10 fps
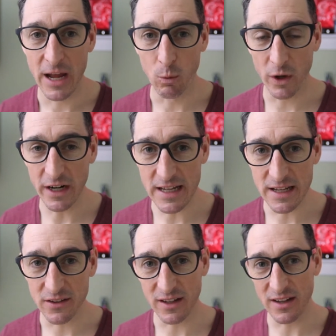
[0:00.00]
And what it
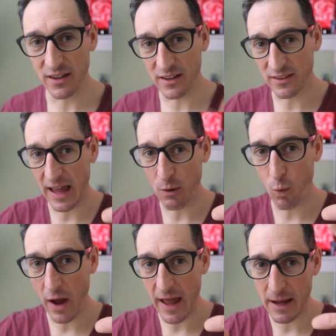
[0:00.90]
is, is it's a
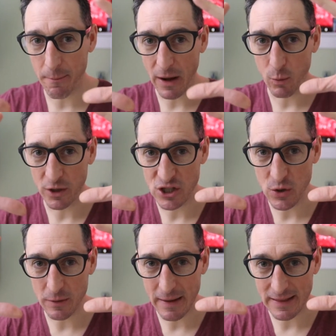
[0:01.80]
way by which
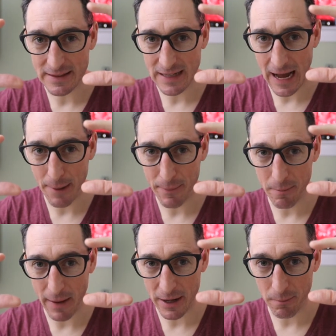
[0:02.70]
you can make the top
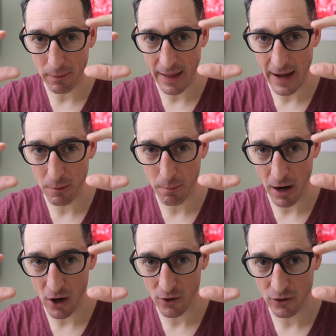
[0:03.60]
and bottom black
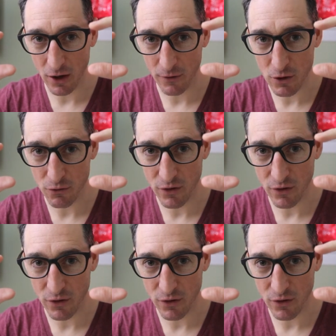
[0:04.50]
bars of your